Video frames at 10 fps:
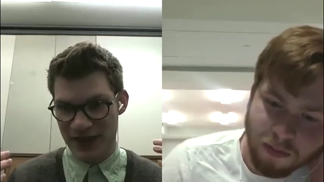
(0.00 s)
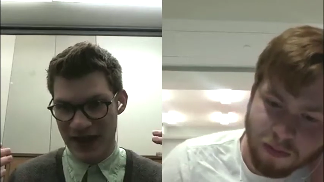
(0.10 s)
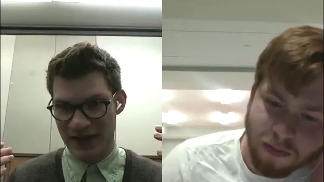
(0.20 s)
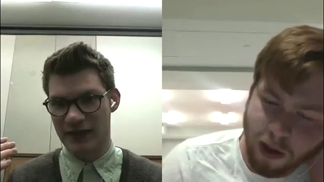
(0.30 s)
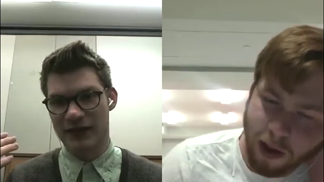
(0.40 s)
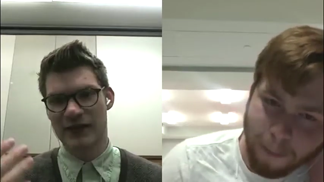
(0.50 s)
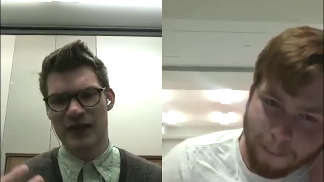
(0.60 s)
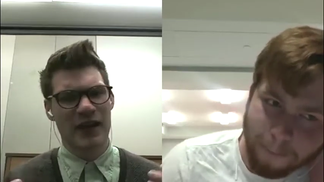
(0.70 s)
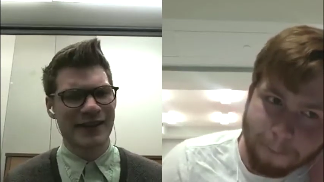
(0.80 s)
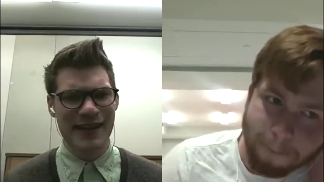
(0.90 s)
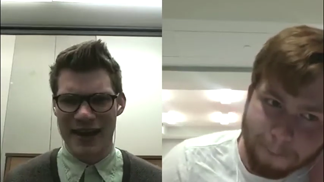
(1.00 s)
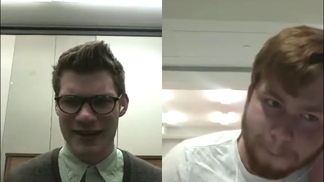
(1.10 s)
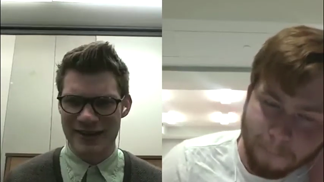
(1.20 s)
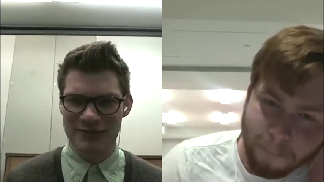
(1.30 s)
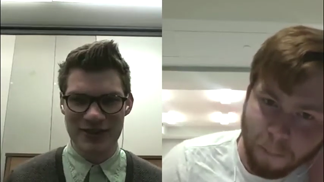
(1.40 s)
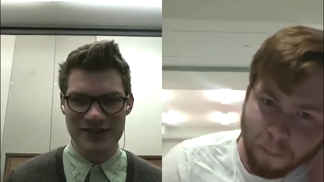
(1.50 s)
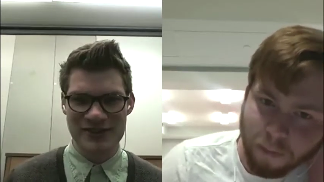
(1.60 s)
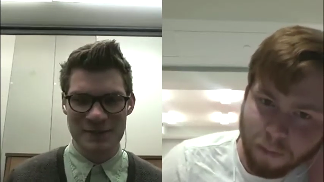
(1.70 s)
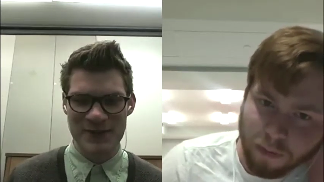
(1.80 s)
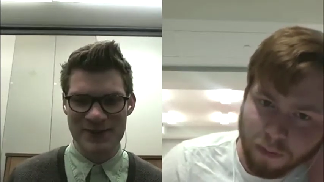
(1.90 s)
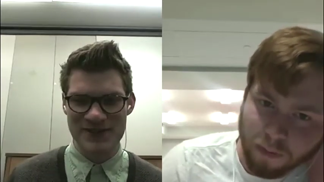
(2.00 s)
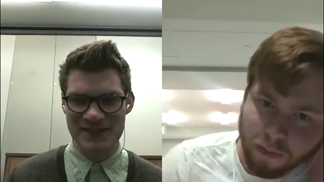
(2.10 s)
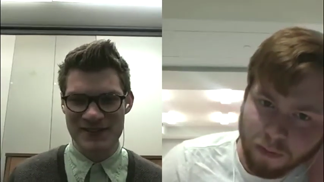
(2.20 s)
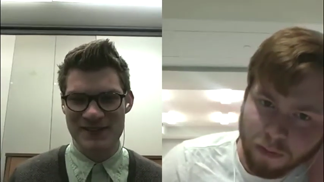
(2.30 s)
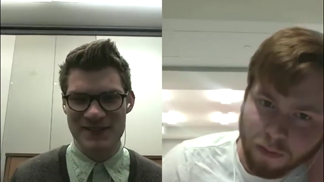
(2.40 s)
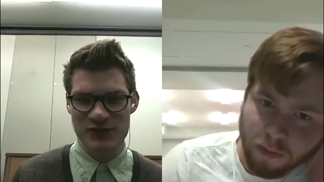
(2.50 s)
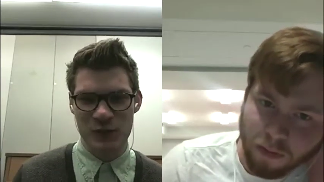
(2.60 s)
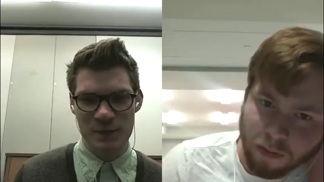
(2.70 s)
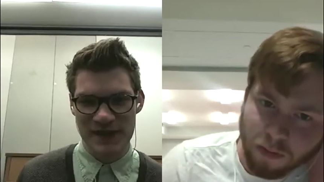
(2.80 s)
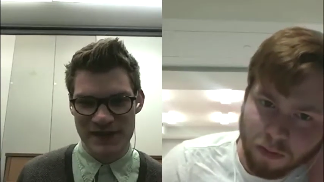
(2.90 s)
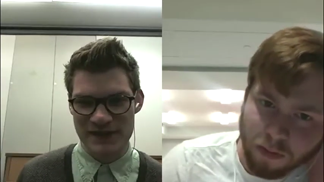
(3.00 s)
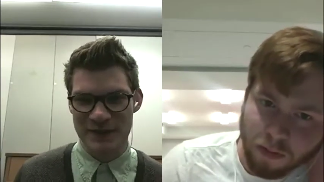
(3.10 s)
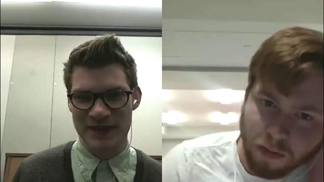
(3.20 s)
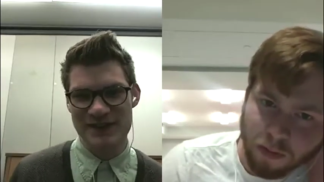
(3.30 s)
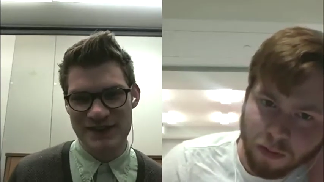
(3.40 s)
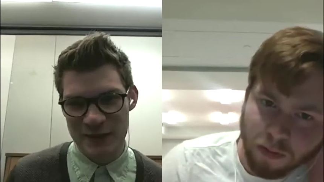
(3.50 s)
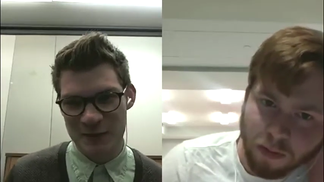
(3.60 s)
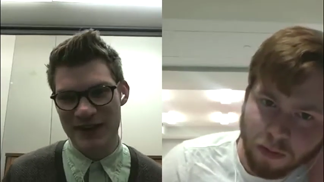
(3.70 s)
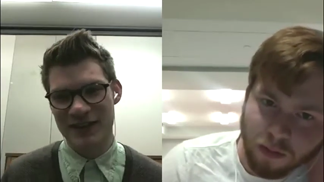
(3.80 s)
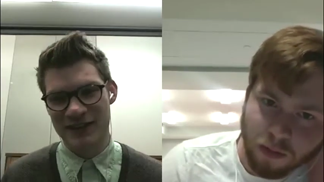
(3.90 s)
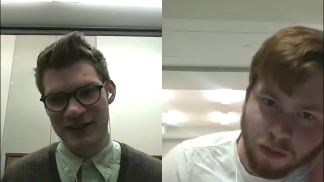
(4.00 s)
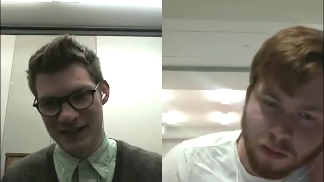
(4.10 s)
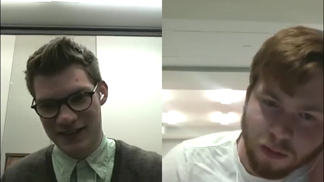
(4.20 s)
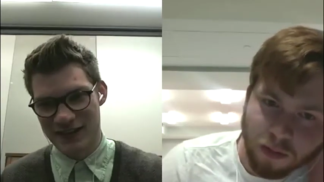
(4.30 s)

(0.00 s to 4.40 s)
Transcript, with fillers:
Speaker 1: But then, yeah, yeah he really disappears as a sexual beast because then when he